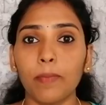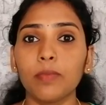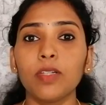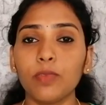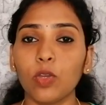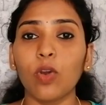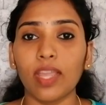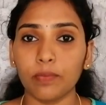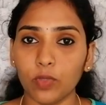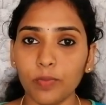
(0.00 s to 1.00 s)
bubble blow
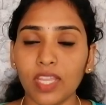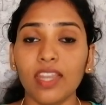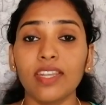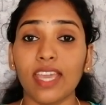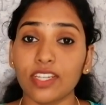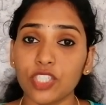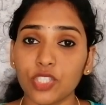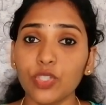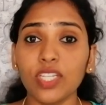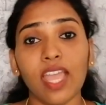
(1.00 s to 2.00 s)
and pop,
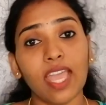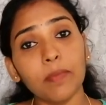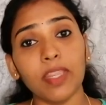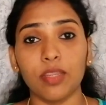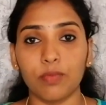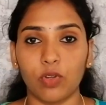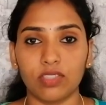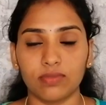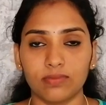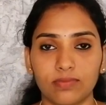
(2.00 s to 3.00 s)
target shoot and many more.
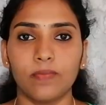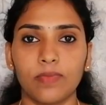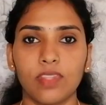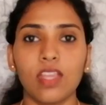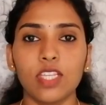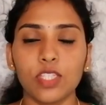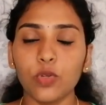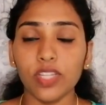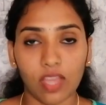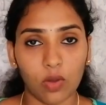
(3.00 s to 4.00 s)

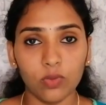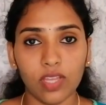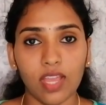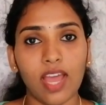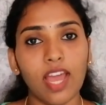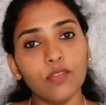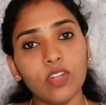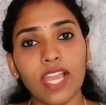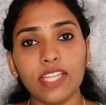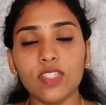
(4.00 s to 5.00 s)
So now I
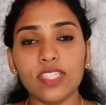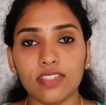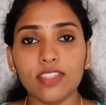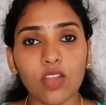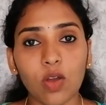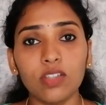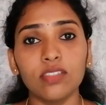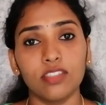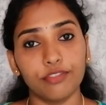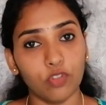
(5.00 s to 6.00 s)
would like to stress on
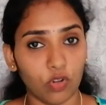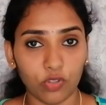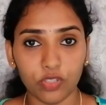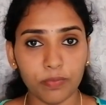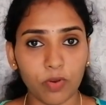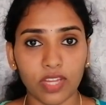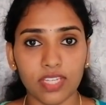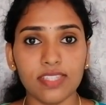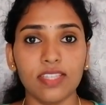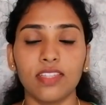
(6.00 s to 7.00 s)
the following
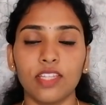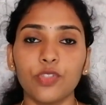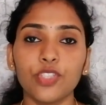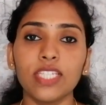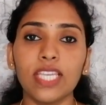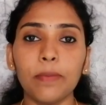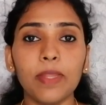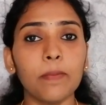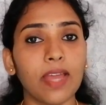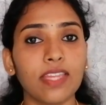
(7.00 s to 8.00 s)
points that you should keep
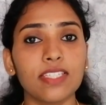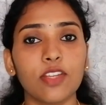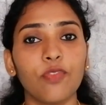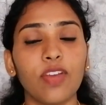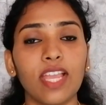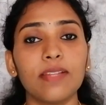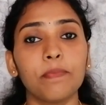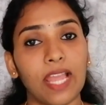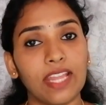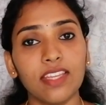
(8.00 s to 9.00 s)
in mind while
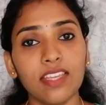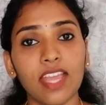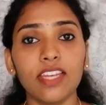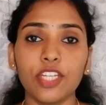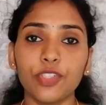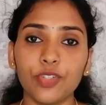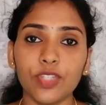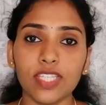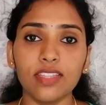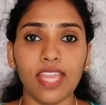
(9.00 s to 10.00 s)
planning and
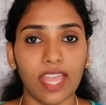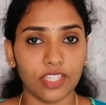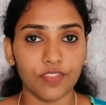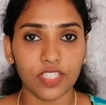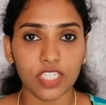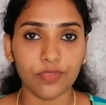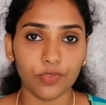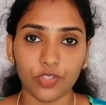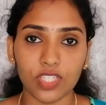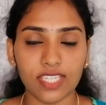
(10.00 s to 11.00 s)
introducing the activities
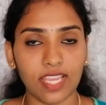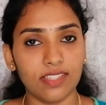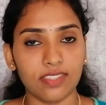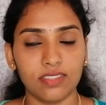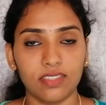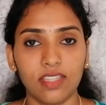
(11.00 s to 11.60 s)
for your child.